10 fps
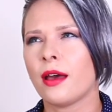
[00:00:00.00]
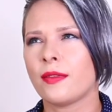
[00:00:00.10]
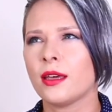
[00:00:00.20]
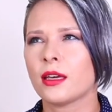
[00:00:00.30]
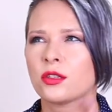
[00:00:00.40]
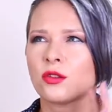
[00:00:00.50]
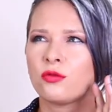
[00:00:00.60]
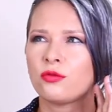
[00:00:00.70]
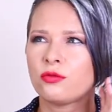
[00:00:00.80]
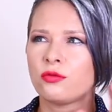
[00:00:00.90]
I think it's
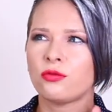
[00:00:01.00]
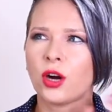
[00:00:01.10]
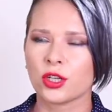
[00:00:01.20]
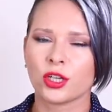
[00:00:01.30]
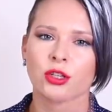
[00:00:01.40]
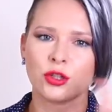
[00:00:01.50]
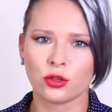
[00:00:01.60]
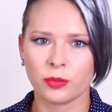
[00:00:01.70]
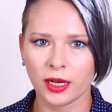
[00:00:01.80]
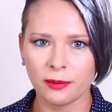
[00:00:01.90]
Russia and
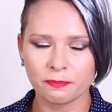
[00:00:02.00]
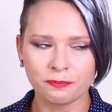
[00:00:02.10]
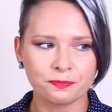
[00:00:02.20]
Germany